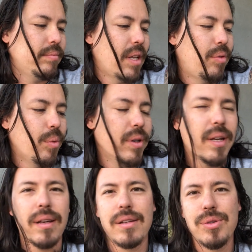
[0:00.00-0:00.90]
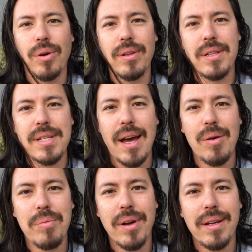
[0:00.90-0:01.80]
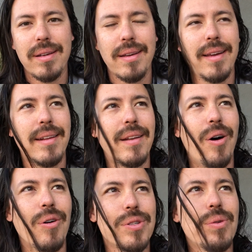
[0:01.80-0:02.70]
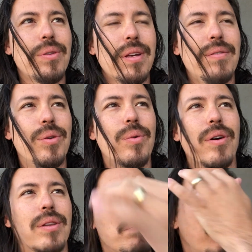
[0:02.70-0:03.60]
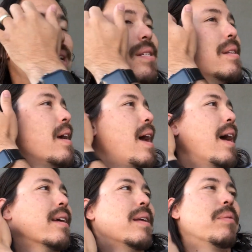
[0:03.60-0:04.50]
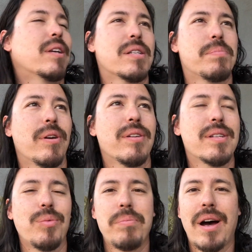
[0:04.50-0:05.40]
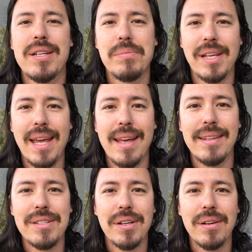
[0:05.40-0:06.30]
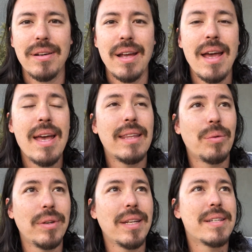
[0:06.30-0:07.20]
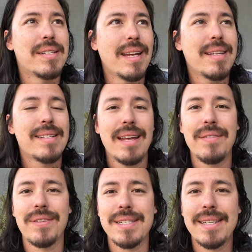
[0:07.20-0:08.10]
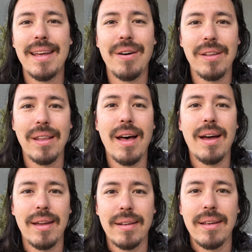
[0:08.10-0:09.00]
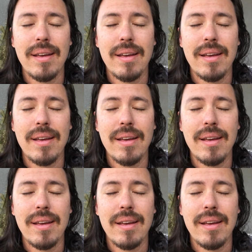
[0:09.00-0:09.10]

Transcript: If we want to get control of this outbreak and also give you all the best academic experience that we possibly can this year, then we need to stay safe and stay online